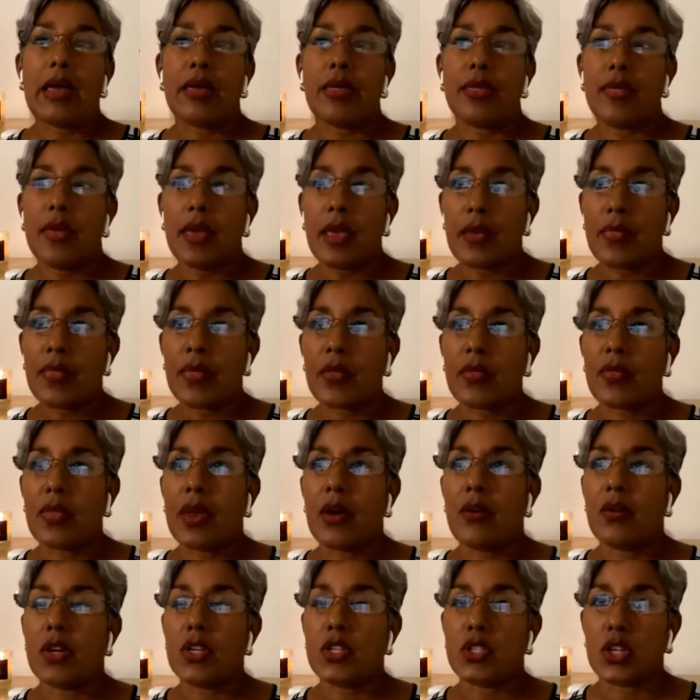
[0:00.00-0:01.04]
I think that
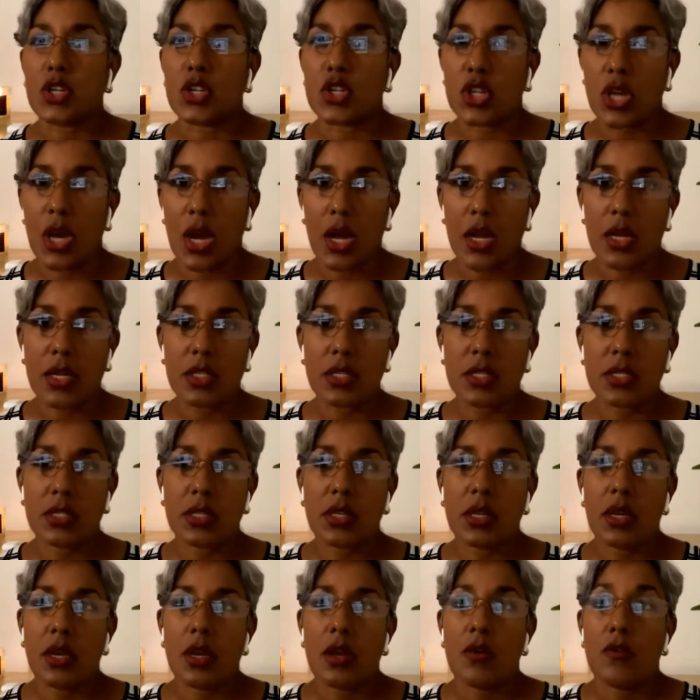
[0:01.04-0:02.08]
there is a
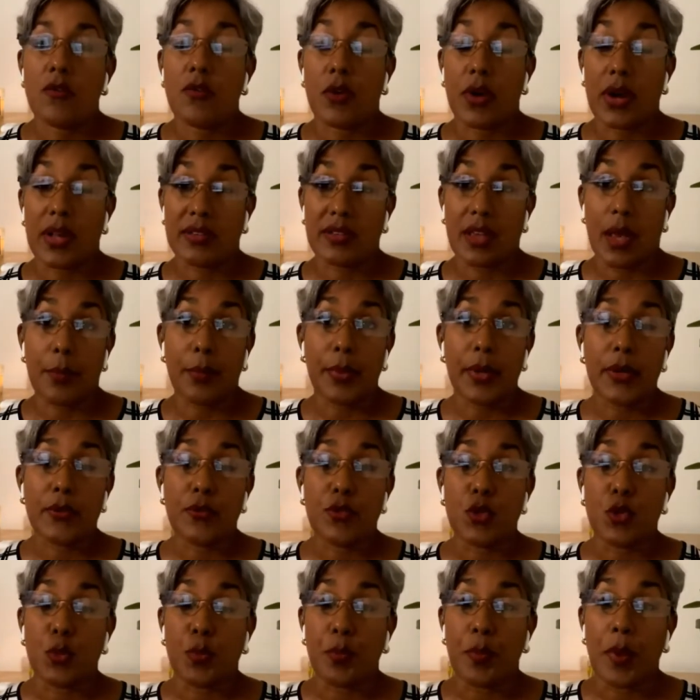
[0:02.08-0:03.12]
chance. For example,
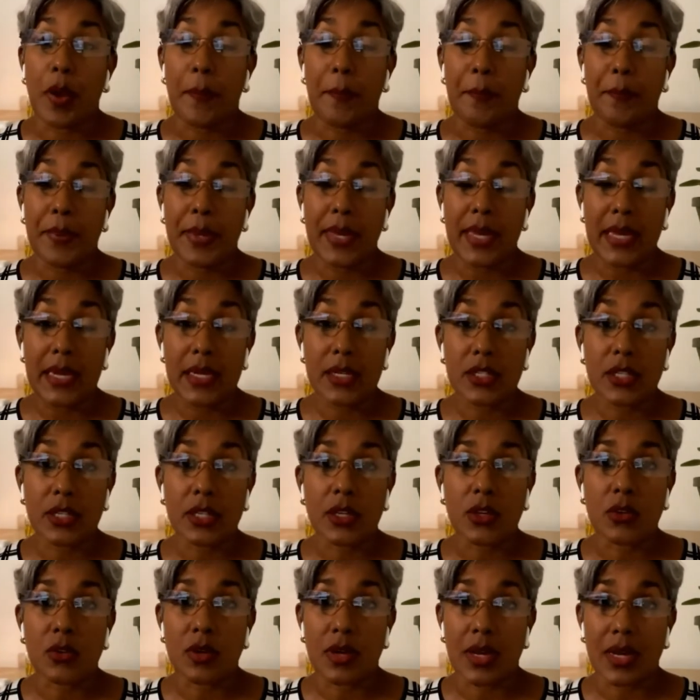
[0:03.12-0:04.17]
if you appeal
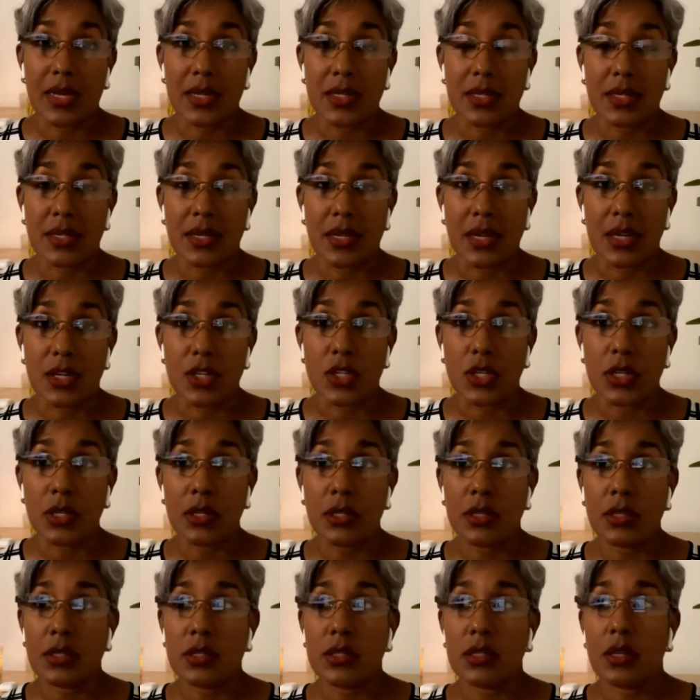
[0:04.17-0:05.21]
to the United
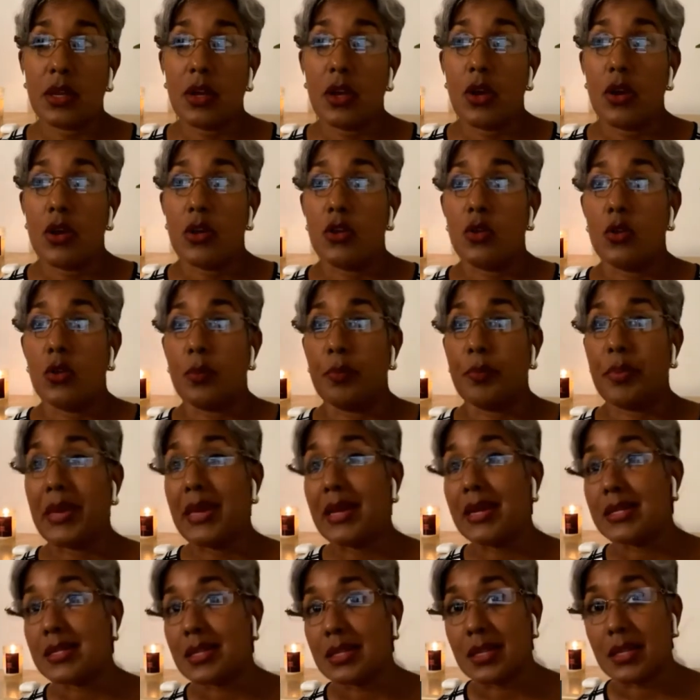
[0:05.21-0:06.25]
Nations, you
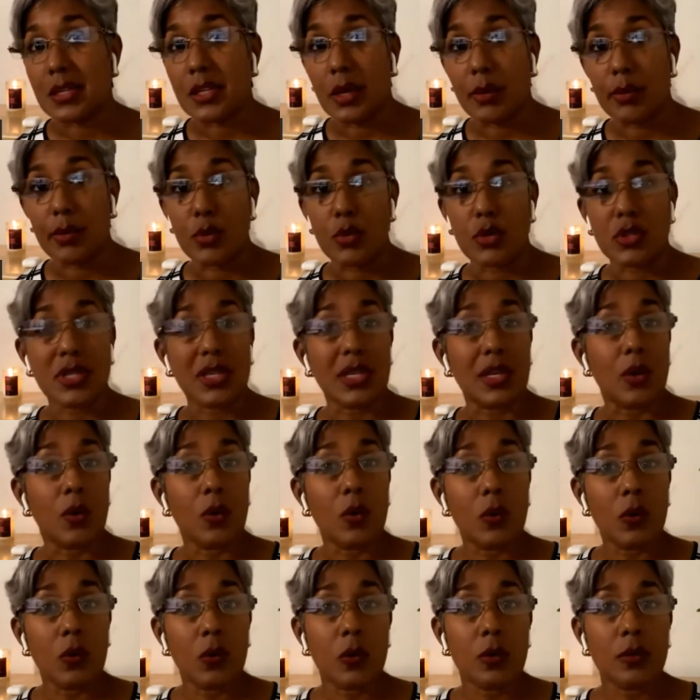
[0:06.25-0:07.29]
appeal to the
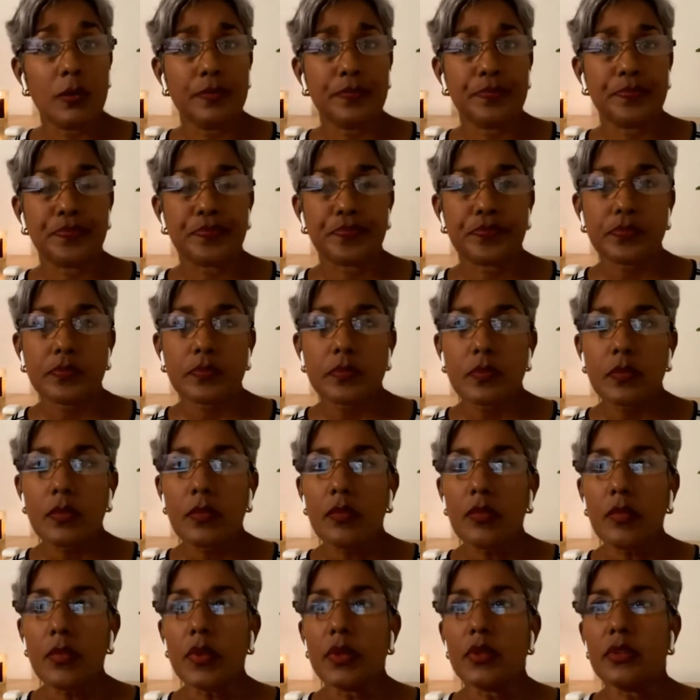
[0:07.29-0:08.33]
WTO,
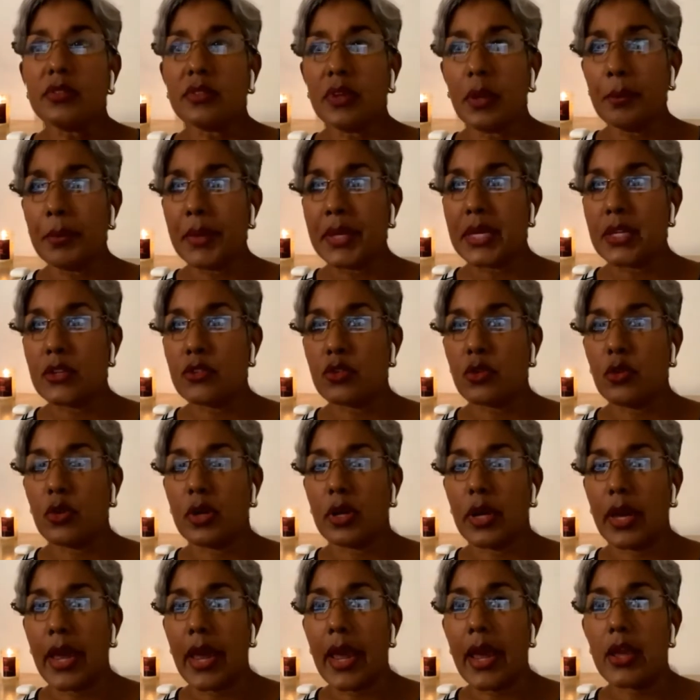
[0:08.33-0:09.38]
somebody is
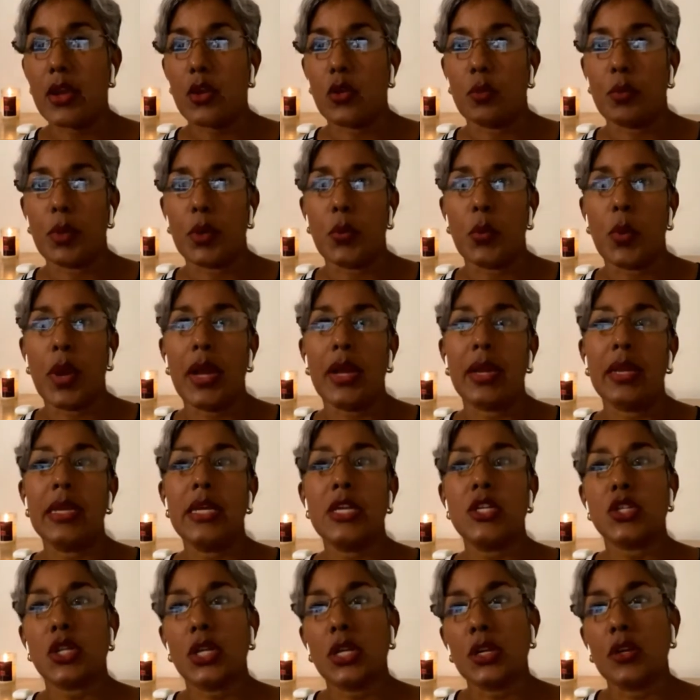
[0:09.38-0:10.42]
going to hear you. But when
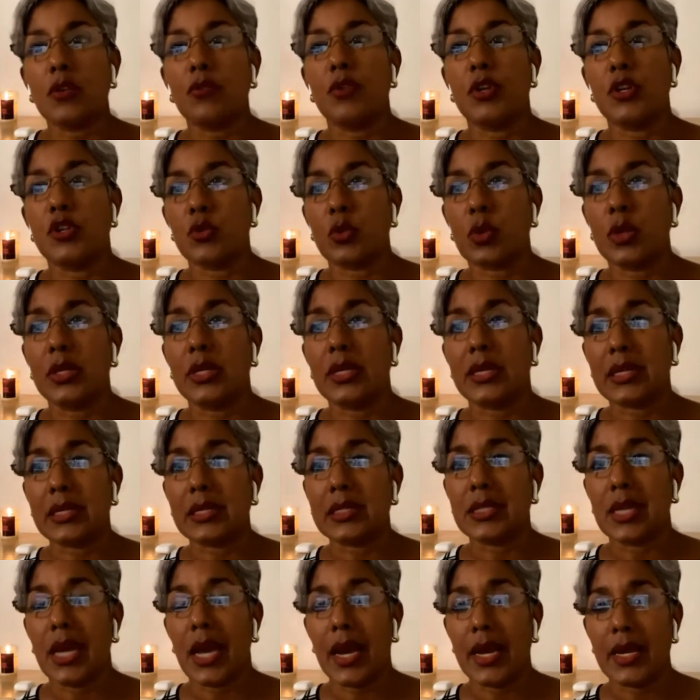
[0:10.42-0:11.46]
each individual
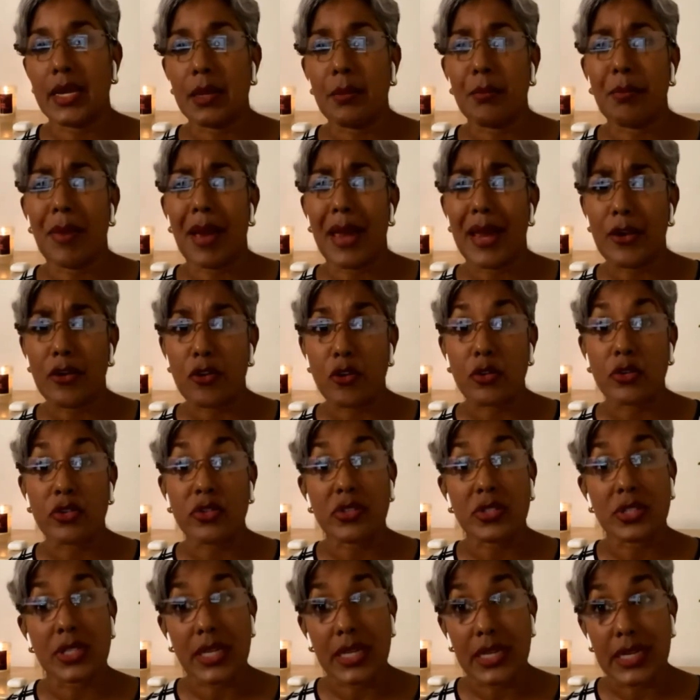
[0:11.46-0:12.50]
little tiny micro
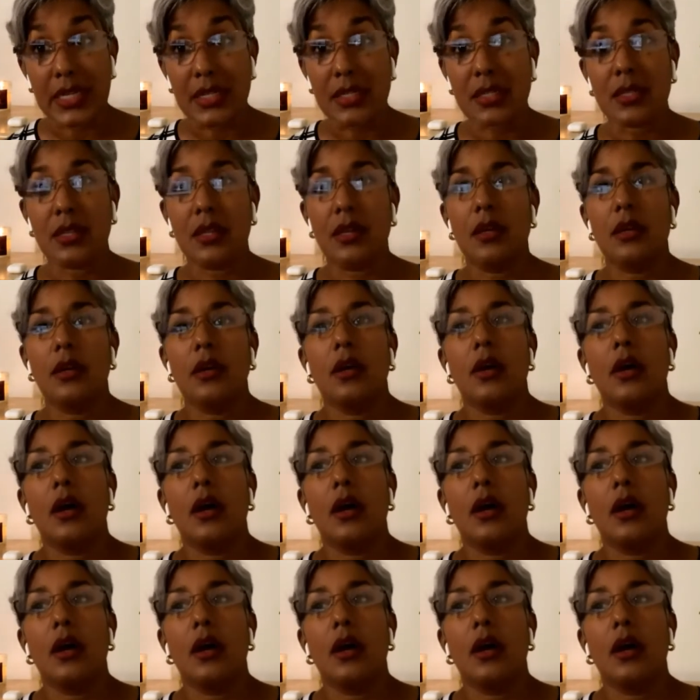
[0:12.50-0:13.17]
state